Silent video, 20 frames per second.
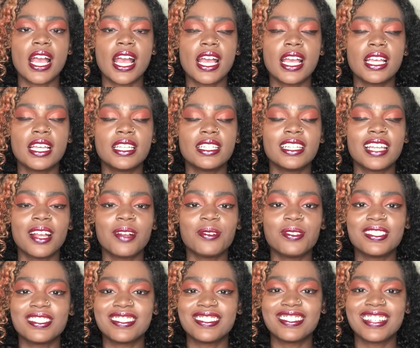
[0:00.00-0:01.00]
and I will
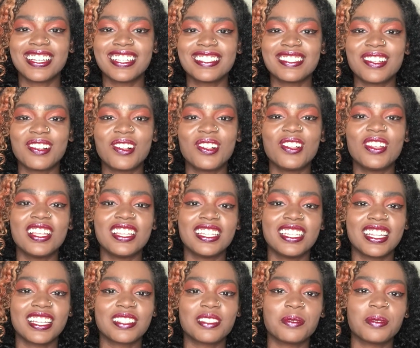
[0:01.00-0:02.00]
see you guys all in the
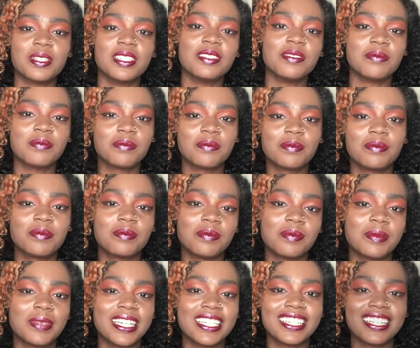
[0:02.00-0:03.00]
next one.
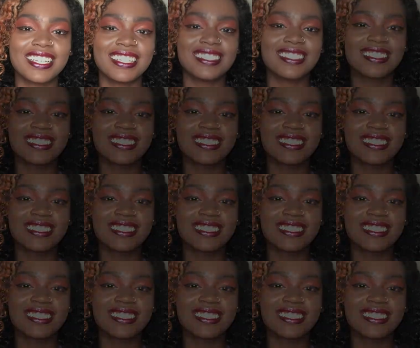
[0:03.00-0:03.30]
Bye guys.